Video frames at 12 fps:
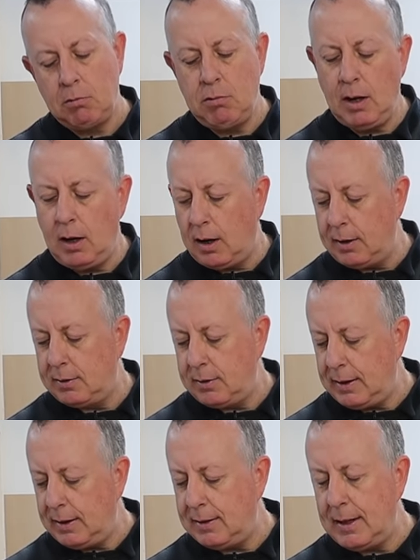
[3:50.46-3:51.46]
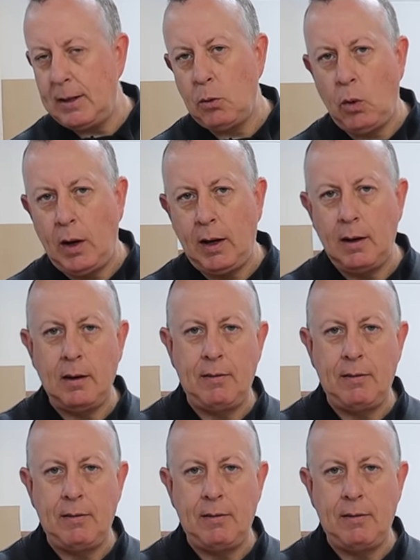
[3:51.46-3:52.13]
I realise there's another way